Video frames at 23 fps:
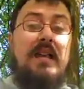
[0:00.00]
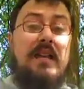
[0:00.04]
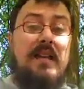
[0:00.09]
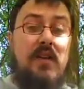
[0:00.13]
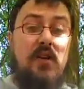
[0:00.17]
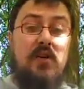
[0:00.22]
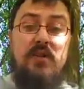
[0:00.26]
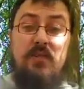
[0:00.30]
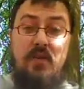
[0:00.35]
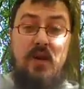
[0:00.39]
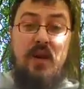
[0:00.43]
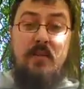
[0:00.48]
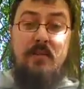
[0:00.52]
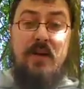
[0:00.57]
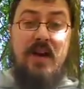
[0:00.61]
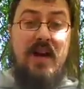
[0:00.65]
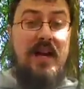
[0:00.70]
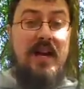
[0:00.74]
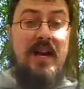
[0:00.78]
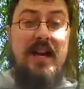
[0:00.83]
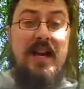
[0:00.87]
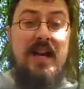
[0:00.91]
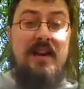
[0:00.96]
Here's a problem
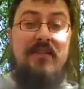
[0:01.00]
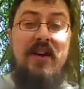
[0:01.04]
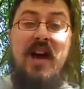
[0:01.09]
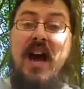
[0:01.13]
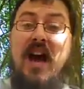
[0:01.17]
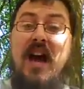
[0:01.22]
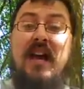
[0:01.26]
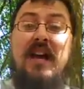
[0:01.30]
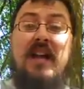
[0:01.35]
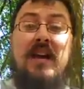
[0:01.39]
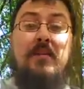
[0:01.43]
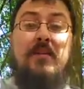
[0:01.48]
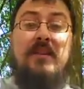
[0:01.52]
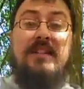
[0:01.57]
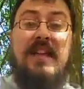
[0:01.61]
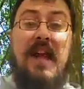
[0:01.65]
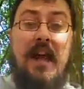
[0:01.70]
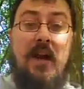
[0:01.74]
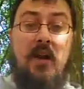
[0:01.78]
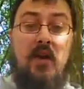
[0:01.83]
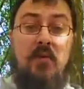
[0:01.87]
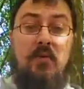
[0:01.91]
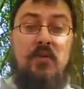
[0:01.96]
I have. I am a
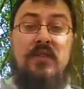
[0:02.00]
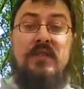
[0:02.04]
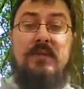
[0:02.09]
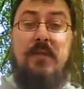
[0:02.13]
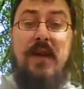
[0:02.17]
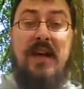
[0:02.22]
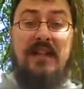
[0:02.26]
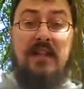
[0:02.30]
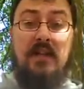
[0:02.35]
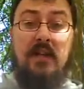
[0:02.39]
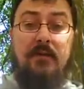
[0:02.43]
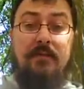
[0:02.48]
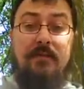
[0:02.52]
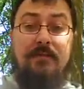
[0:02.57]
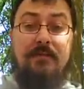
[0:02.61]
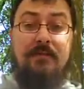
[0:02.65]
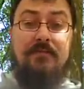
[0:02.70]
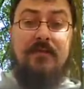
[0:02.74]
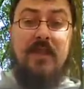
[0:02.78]
terrible speller.